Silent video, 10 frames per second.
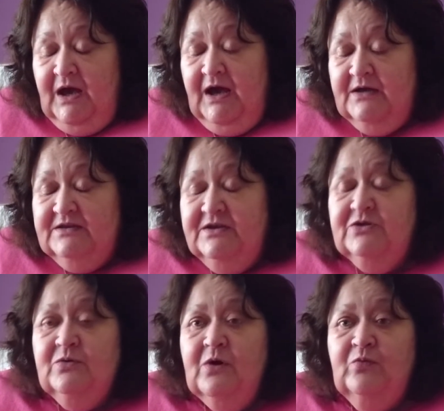And the
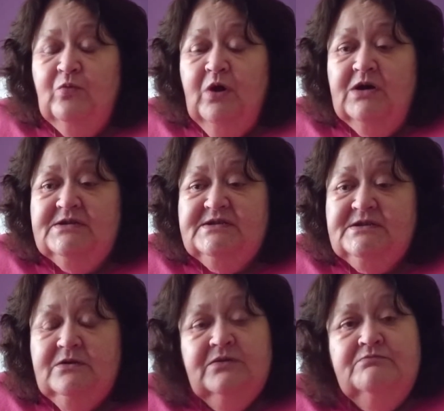other one was
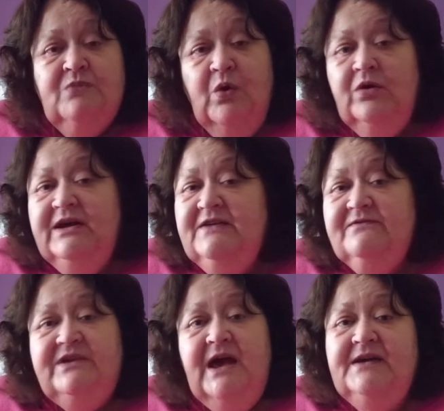Good Morning
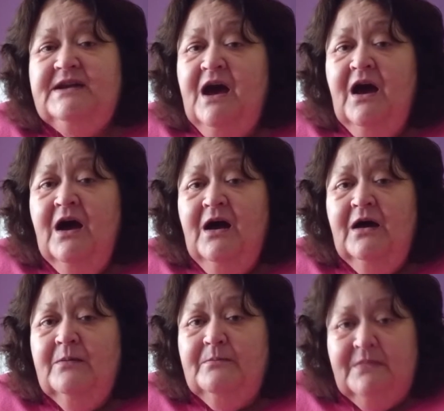
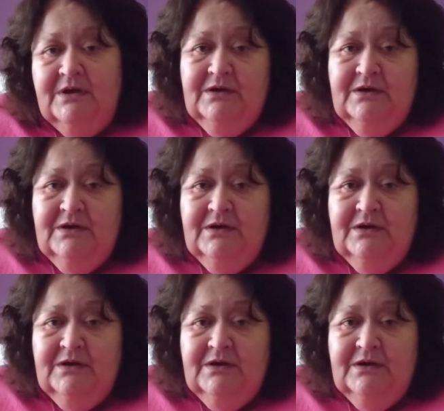Vietnam,